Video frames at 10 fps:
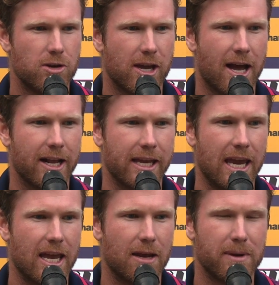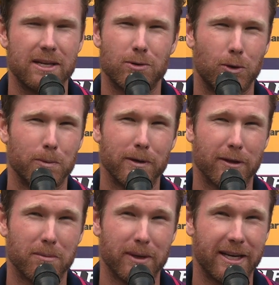You can't get a better tournament
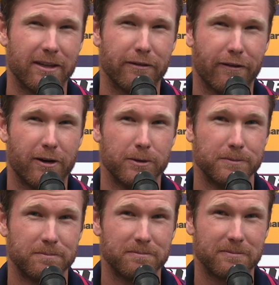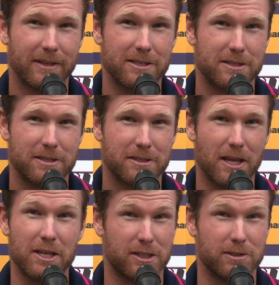than being in the final. That's
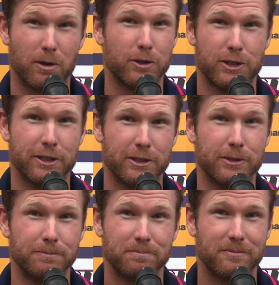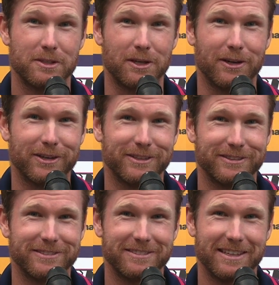as good as you can do.
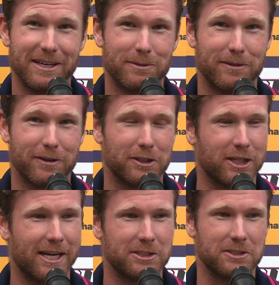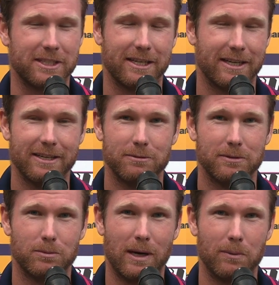So yeah, we've got a chance on Saturday.
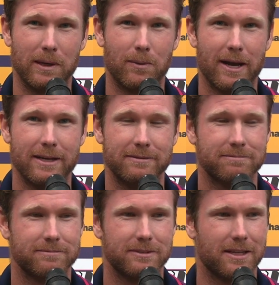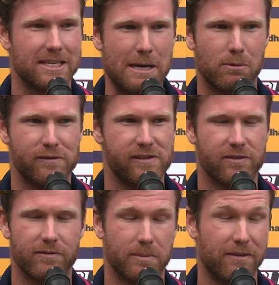We're 1 win away, and the team will
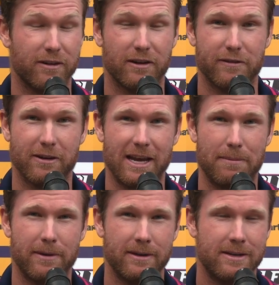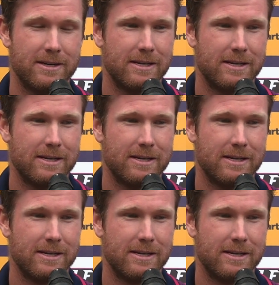be very, very happy.